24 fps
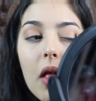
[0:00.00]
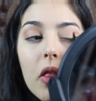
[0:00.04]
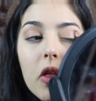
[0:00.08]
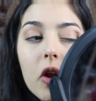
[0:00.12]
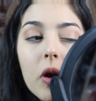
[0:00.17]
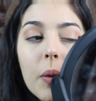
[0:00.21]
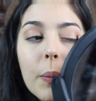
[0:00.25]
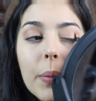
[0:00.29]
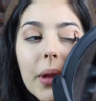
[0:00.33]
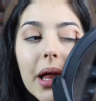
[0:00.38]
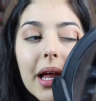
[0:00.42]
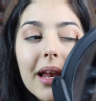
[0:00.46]
A
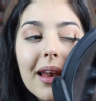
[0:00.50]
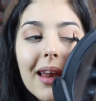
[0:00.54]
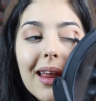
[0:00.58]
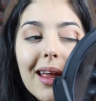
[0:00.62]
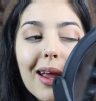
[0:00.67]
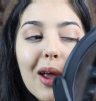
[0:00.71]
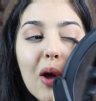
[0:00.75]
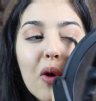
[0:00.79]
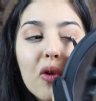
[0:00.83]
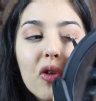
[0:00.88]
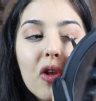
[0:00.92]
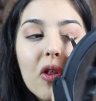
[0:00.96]
little
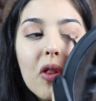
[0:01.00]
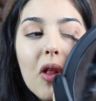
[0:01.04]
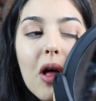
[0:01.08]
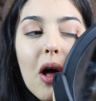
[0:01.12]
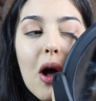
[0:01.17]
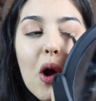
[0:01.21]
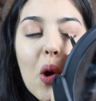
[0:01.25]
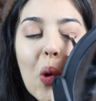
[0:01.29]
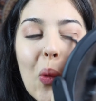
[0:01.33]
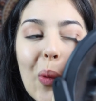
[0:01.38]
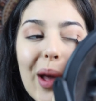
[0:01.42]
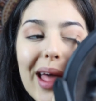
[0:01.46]
blending goes a
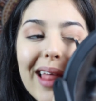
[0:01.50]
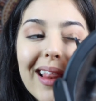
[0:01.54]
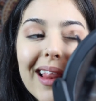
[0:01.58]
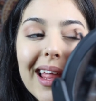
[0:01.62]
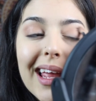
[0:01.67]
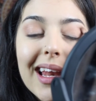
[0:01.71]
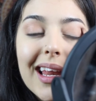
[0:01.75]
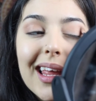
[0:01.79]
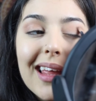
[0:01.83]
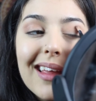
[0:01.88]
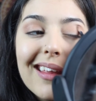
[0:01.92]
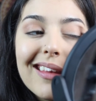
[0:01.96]
long way,
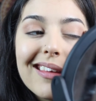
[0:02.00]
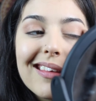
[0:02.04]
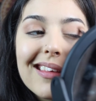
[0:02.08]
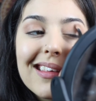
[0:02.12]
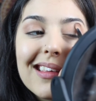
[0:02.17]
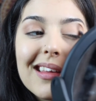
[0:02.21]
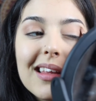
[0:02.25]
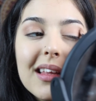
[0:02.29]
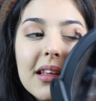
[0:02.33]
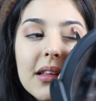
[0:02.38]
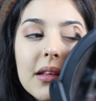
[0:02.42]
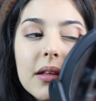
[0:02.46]

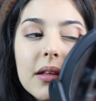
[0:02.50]
ladies.